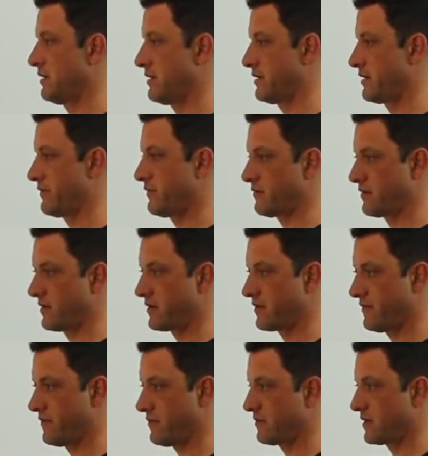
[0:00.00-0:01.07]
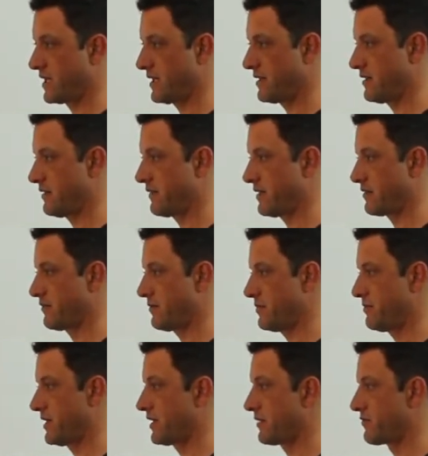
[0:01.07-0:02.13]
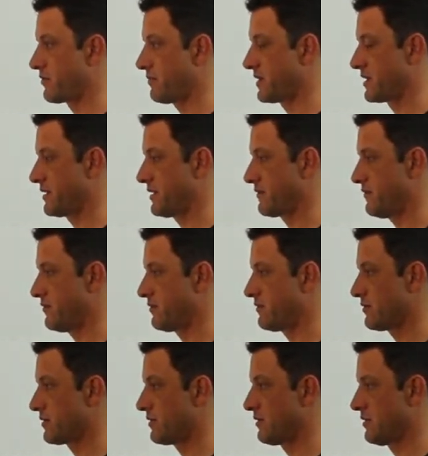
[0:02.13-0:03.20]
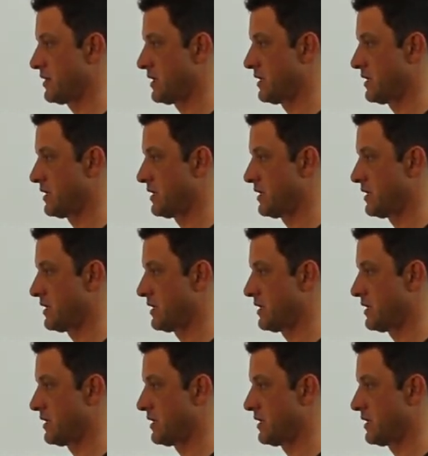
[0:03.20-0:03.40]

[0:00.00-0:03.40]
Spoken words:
And then if I wanted to go forward again, now think of my belly dropping down forward